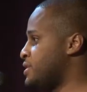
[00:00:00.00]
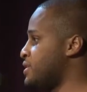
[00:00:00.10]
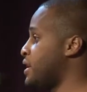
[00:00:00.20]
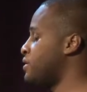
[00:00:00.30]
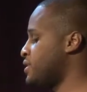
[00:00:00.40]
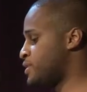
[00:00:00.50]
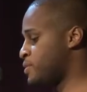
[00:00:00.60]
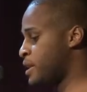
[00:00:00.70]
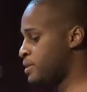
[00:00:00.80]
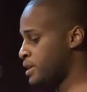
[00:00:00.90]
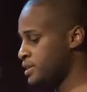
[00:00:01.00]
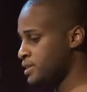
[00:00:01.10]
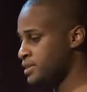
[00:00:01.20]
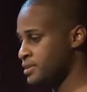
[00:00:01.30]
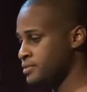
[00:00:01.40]
inside things and around
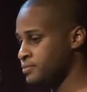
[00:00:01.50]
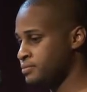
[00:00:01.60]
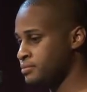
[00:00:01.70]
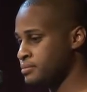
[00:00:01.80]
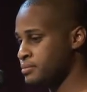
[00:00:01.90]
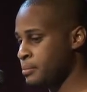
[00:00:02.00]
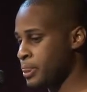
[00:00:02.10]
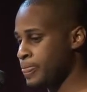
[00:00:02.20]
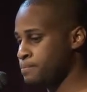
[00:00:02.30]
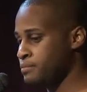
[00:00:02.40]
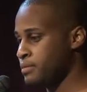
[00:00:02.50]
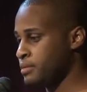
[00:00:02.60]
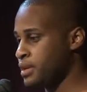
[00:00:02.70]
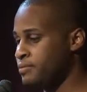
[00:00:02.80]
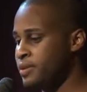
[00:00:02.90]
things.
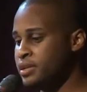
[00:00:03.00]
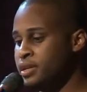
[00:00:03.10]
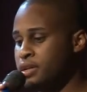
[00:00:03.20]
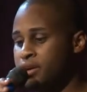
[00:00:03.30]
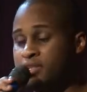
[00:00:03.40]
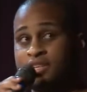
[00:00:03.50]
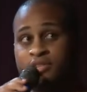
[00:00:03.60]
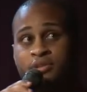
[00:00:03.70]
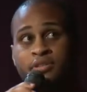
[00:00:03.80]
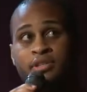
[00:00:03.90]
And finally, architecture